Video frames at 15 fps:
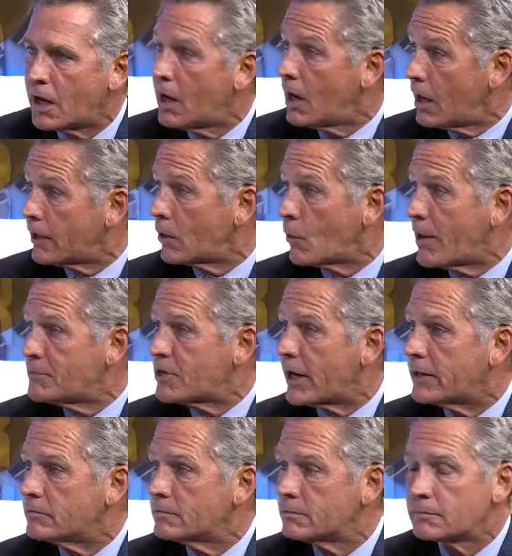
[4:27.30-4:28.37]
on our
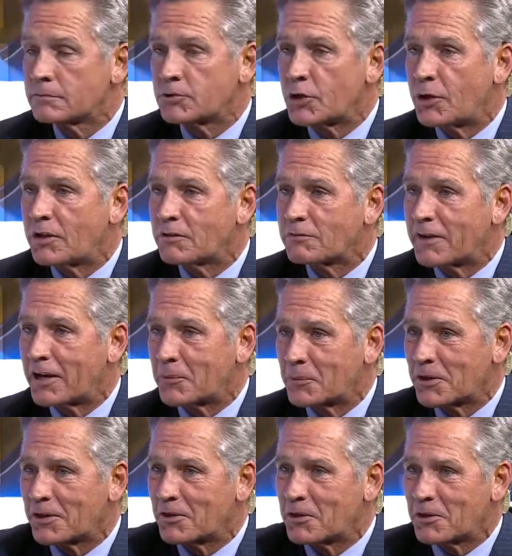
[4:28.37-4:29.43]
website so you can find it.
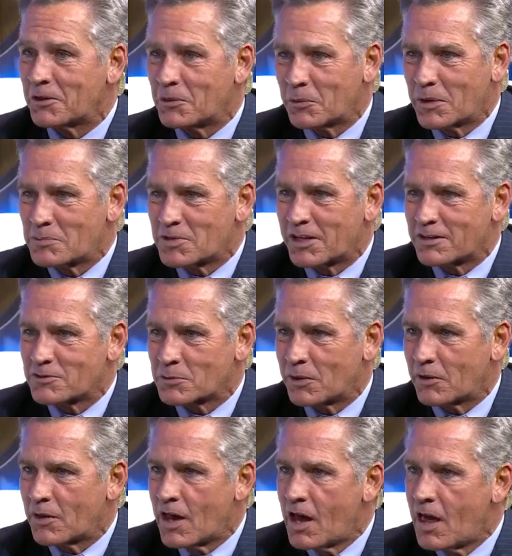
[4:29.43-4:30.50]
We can go to your website Thanks
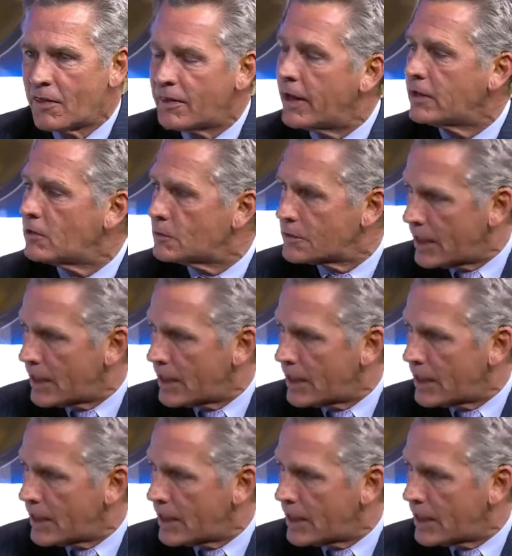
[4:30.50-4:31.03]
as well. Thanks so much. Thank you.